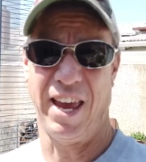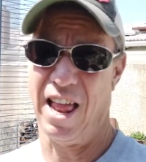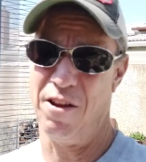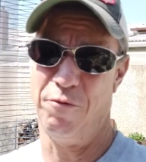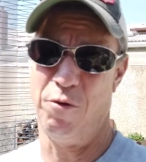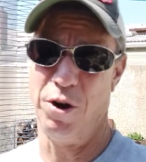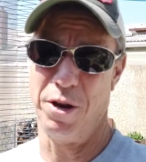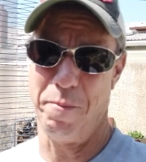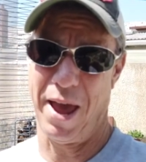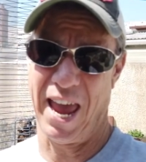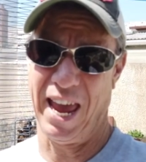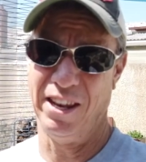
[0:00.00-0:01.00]
in California,
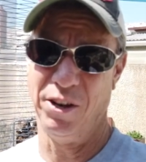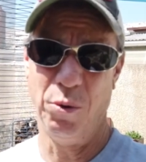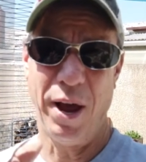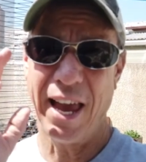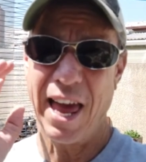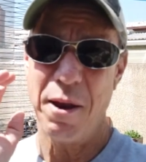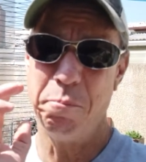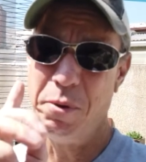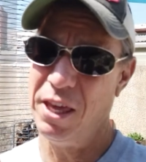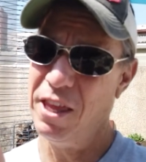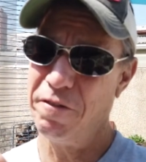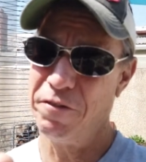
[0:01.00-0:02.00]
man. Do I gotta
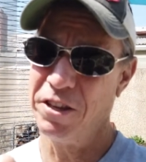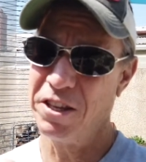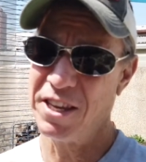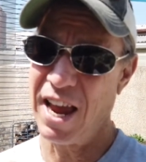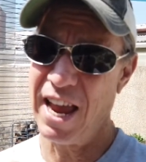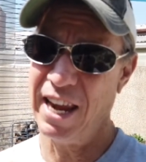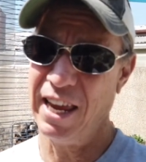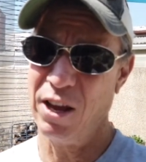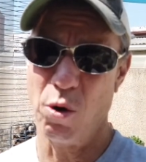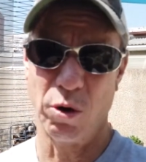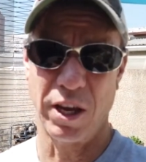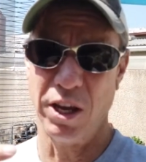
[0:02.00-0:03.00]
be there for the signing,
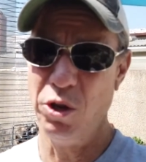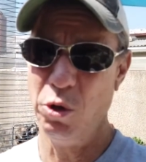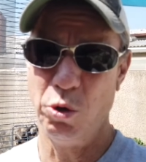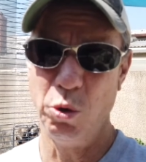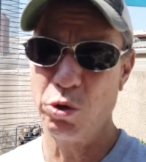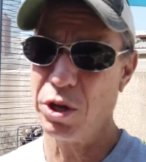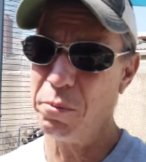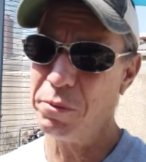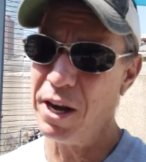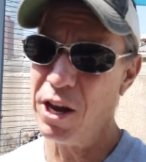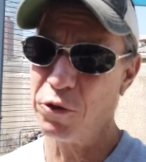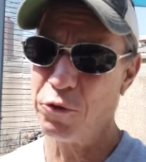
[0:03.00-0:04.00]
or can you do
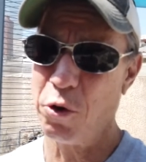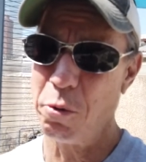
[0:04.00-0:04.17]
something else